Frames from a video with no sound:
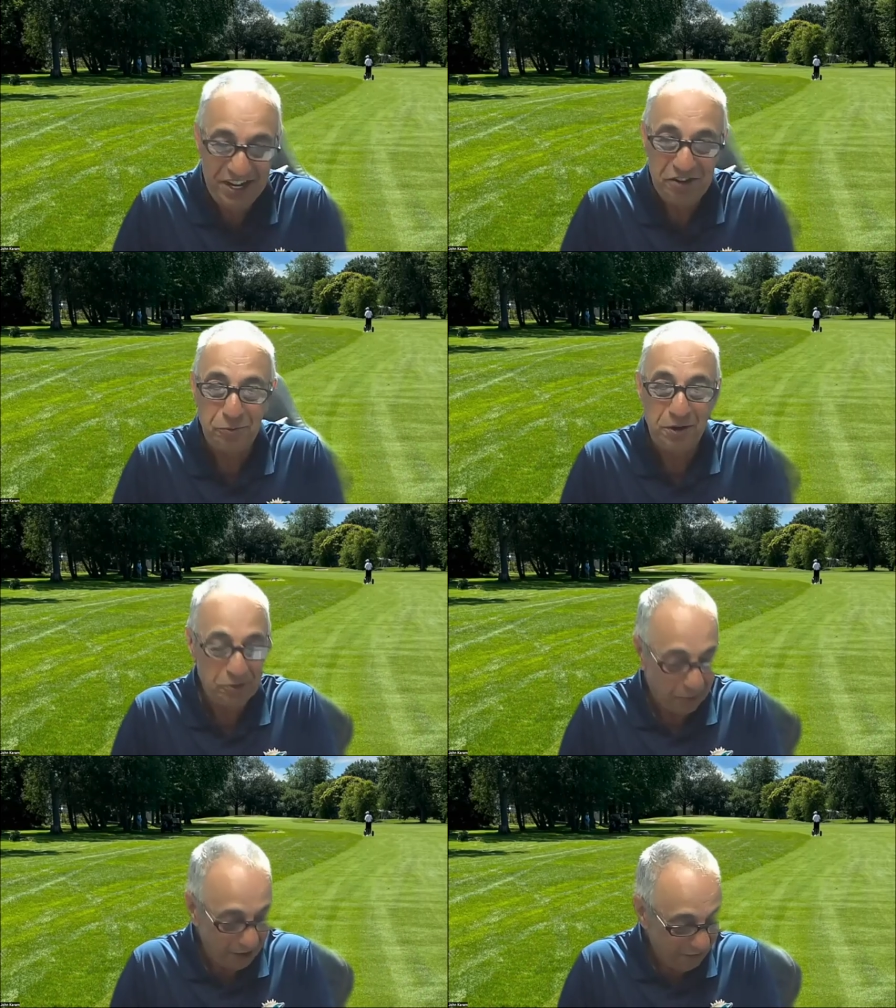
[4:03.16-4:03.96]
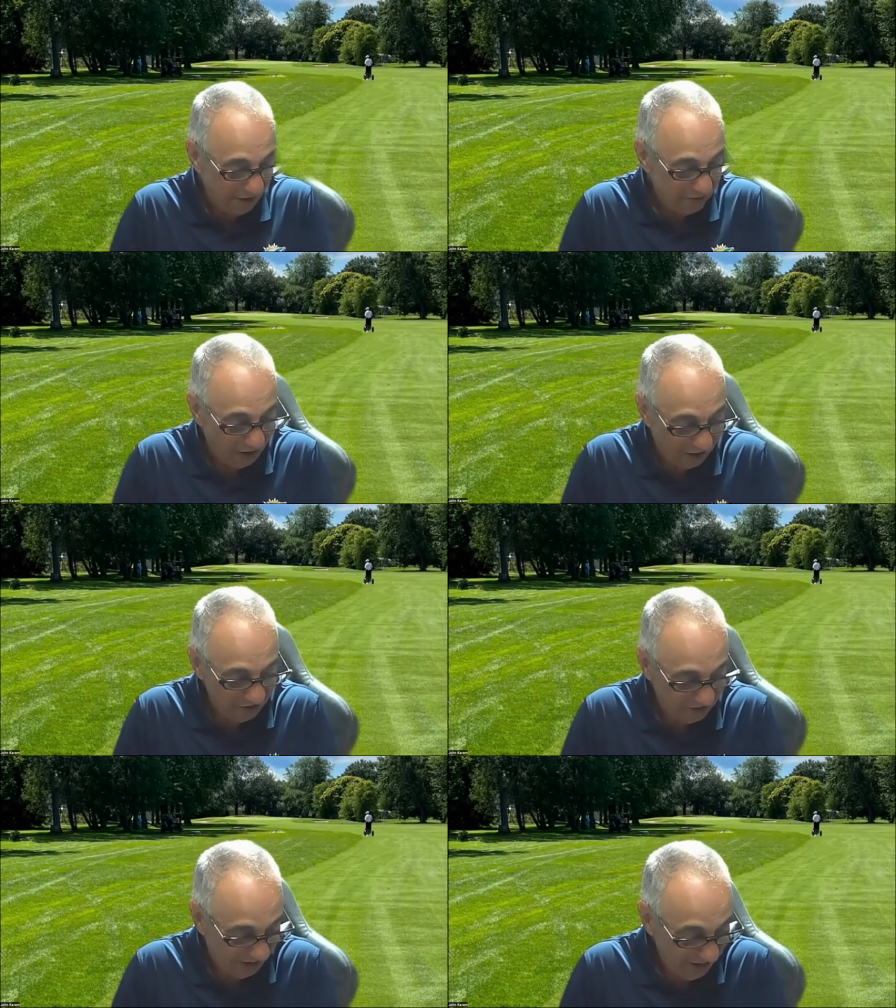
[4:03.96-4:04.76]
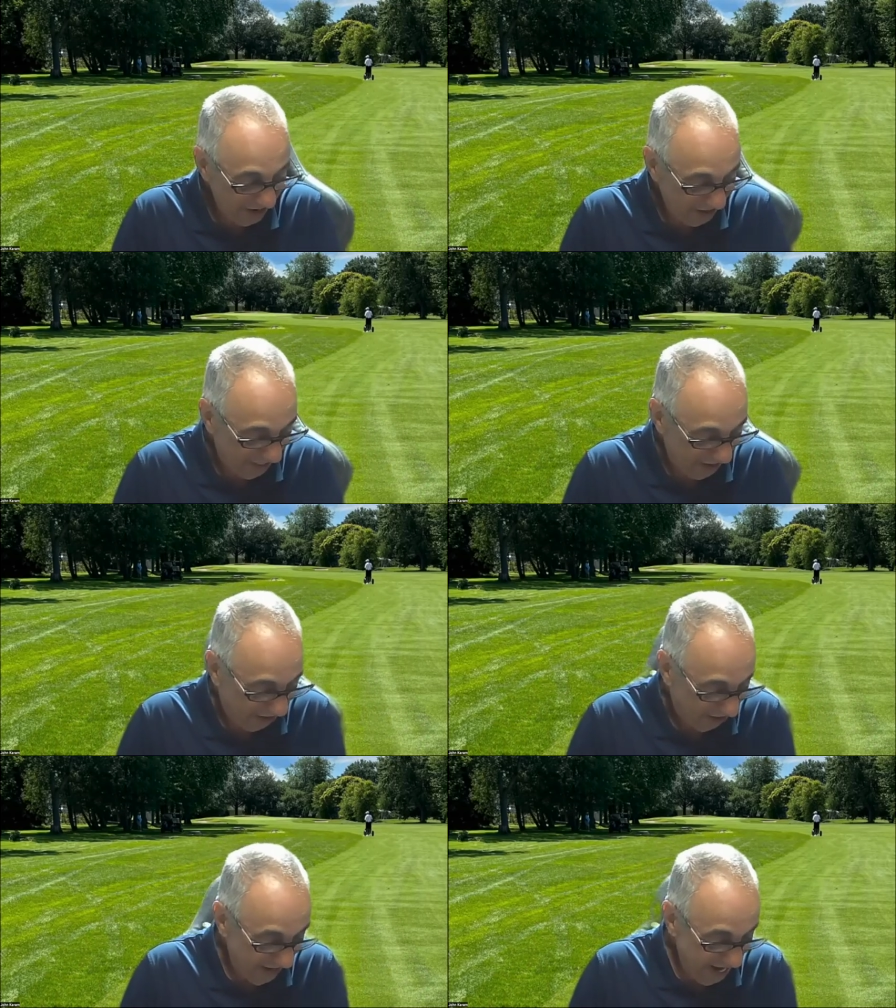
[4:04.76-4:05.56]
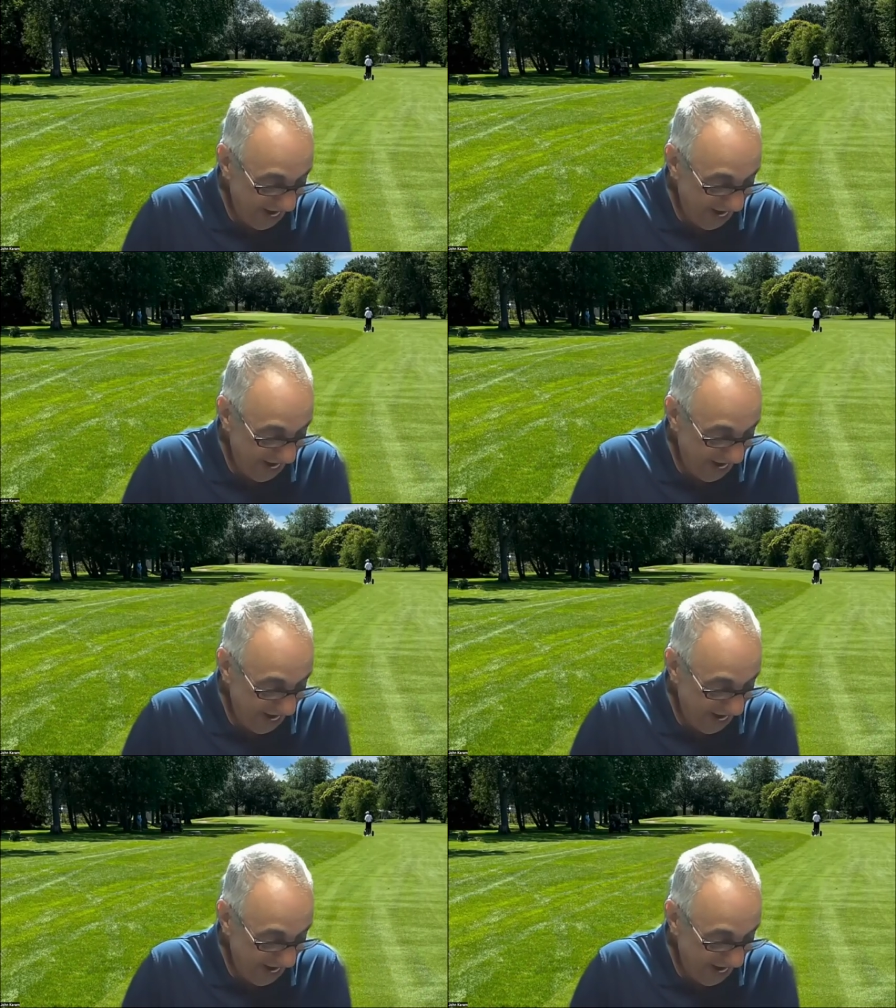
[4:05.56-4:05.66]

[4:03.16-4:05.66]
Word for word: each one $25 uh, there.